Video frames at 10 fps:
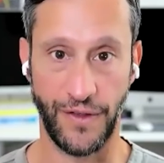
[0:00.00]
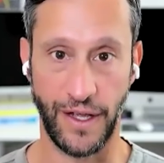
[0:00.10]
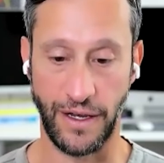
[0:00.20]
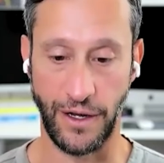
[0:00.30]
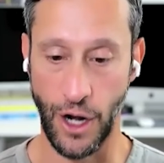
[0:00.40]

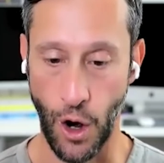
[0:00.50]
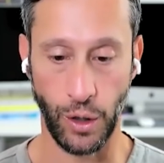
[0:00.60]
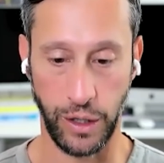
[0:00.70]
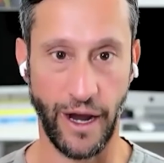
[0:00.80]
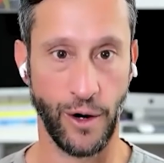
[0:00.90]
that no
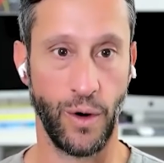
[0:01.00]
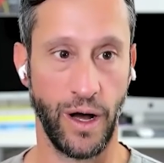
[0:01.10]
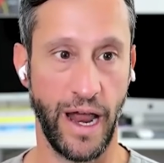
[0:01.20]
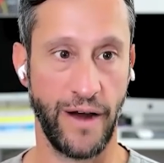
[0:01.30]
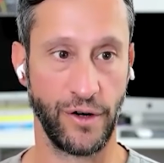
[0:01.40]
layer
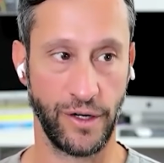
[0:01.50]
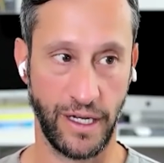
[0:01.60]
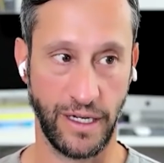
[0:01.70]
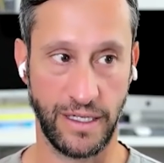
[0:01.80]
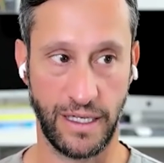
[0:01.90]
1 ever
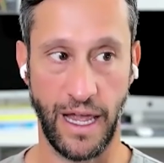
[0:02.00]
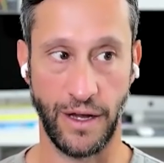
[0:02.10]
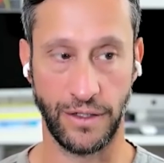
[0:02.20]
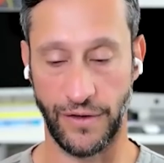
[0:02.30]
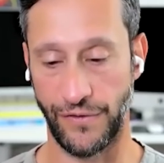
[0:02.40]
can
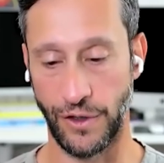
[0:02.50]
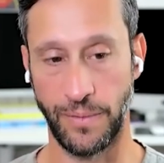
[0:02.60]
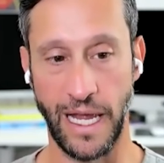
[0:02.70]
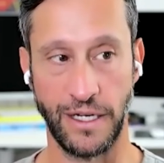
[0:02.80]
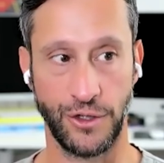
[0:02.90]
scale to full
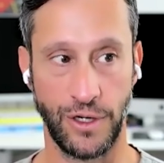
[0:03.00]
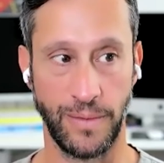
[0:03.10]
mainstream